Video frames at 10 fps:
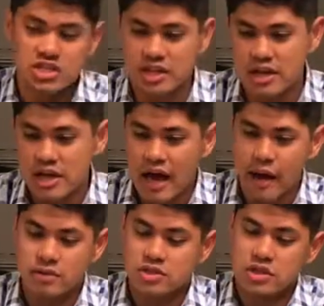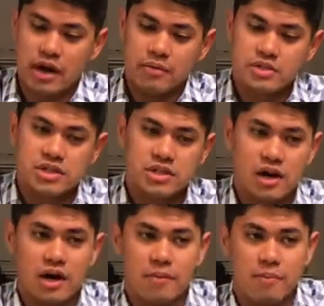and I was I was
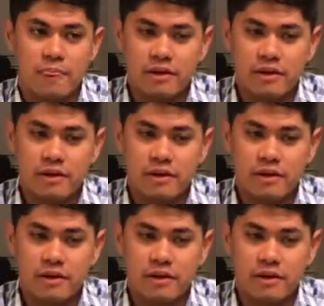um,